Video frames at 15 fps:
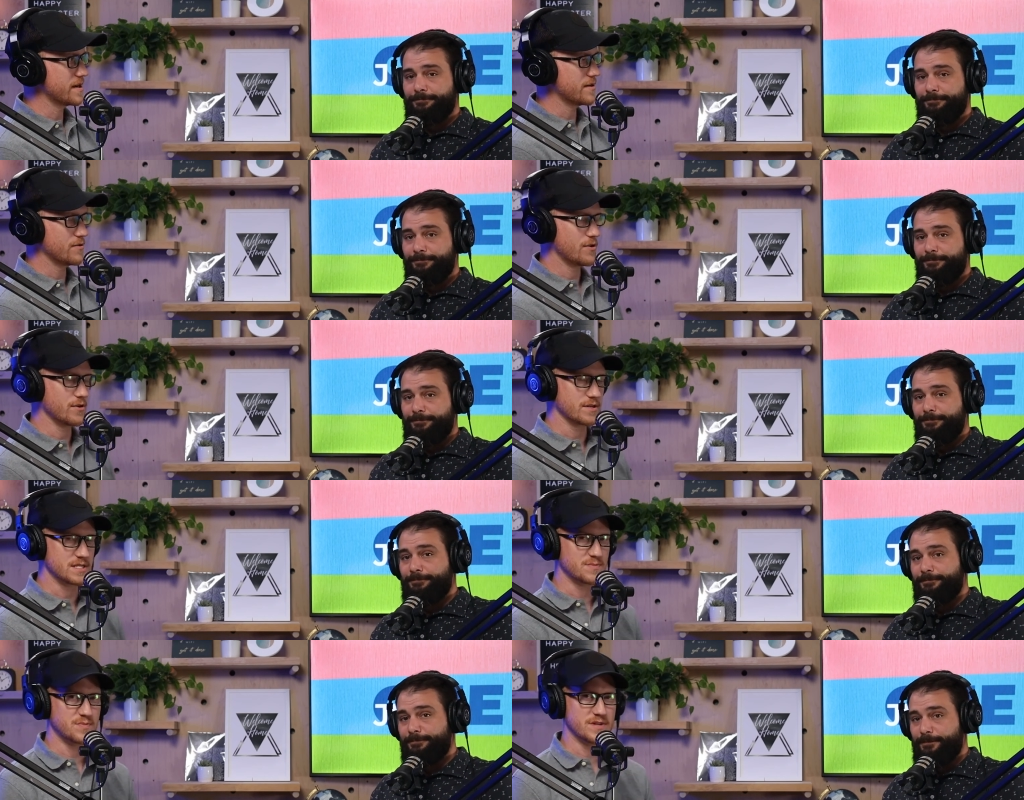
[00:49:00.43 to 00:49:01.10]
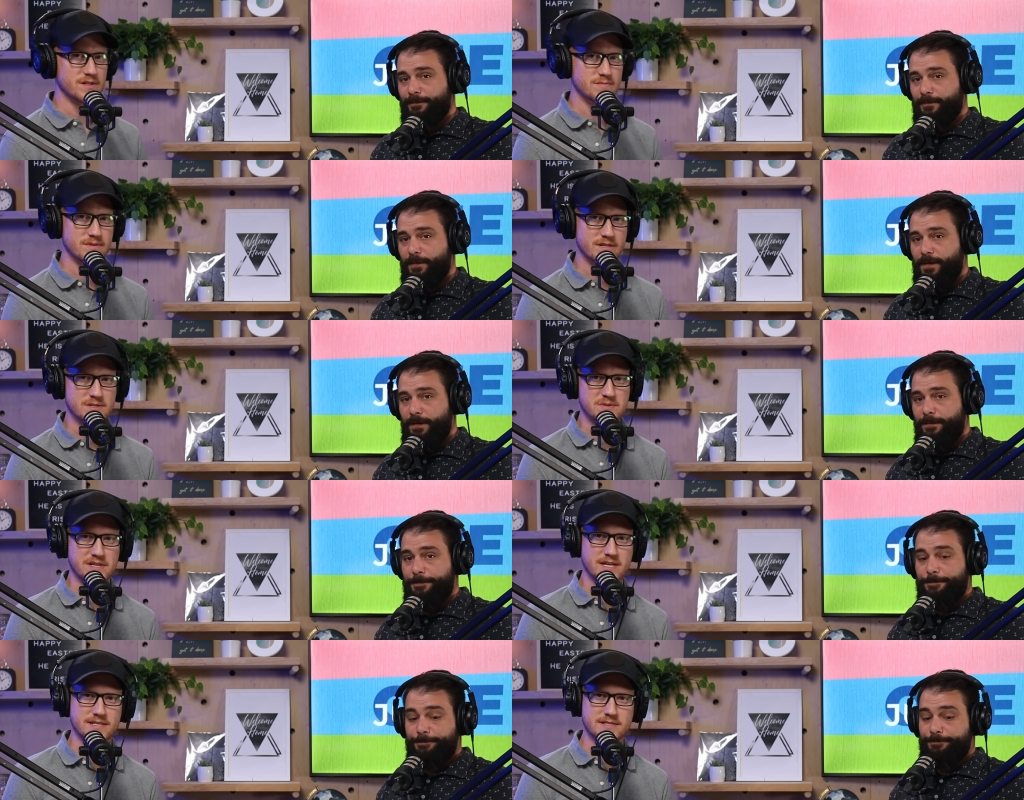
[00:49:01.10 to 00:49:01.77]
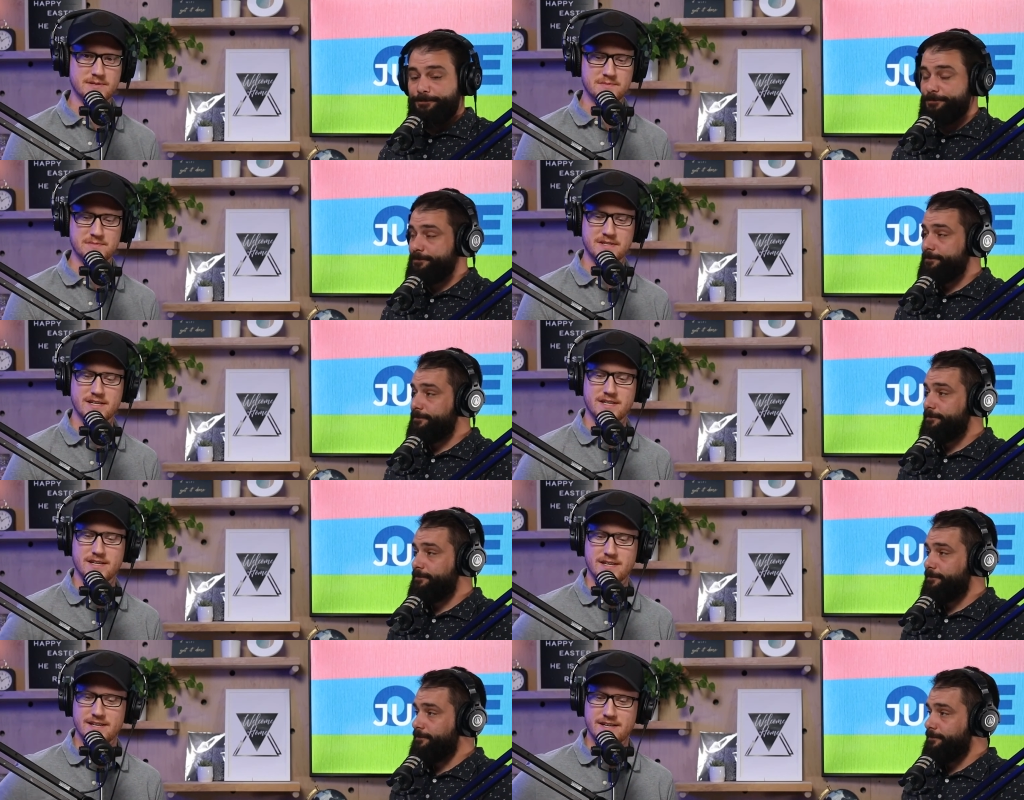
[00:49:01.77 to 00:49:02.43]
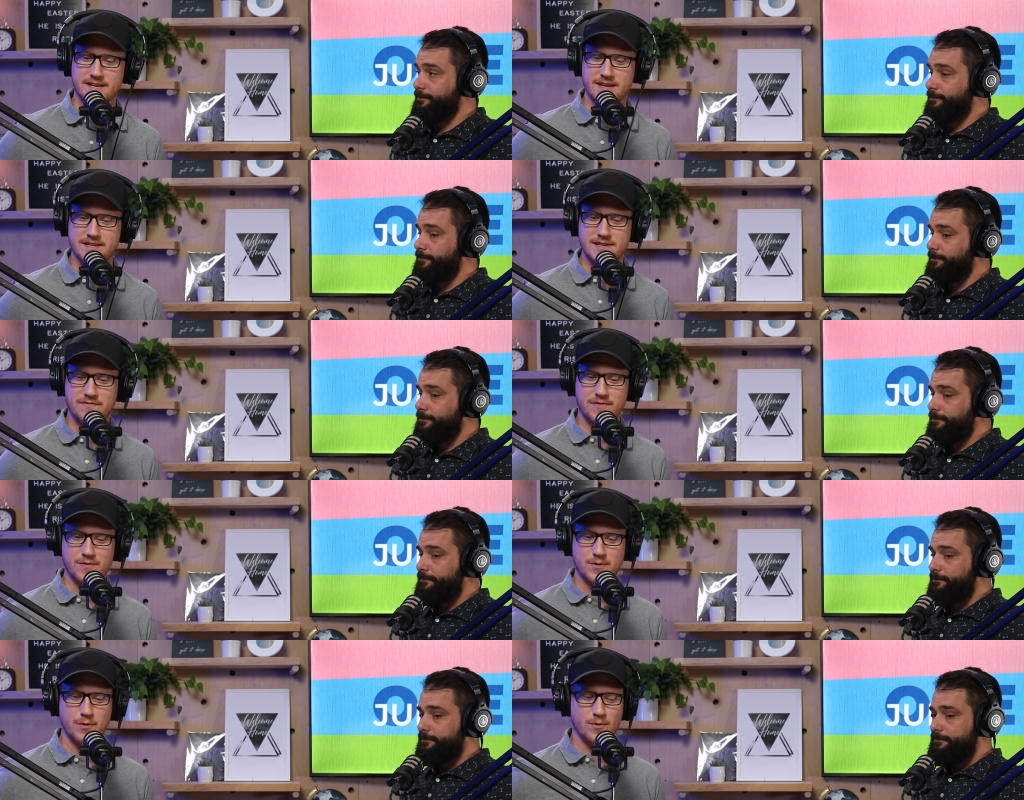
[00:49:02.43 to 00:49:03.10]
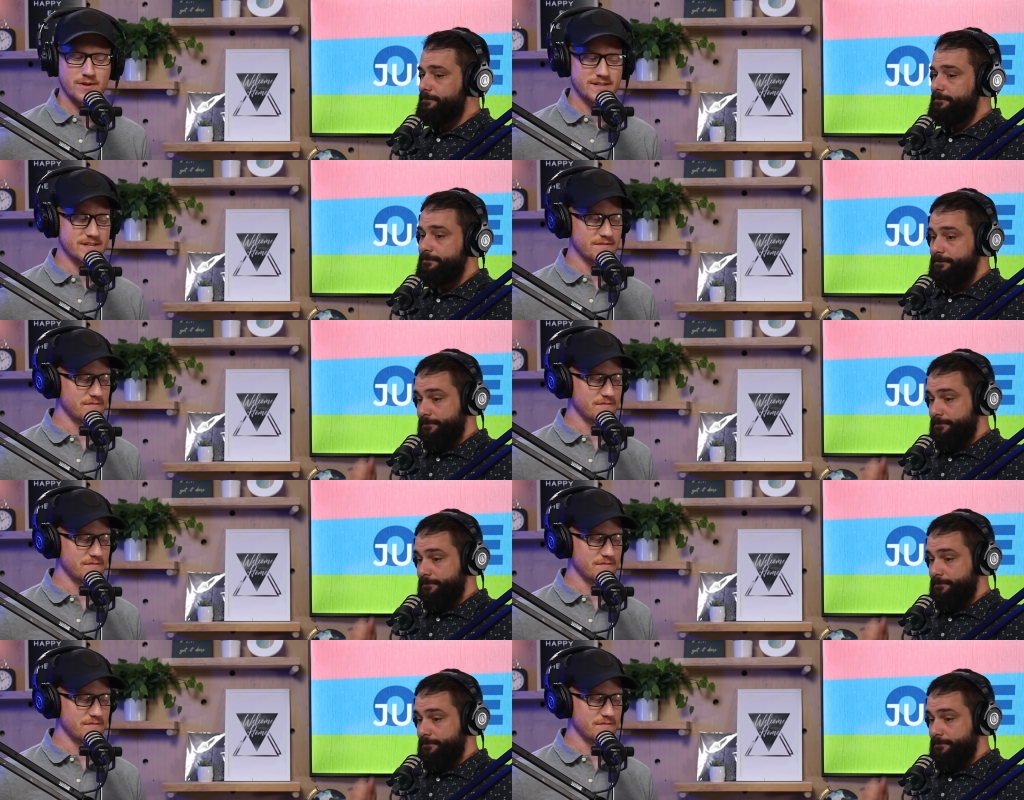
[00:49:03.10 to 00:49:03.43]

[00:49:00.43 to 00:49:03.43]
Speaker 1: how long it's been because we had some uh, different recording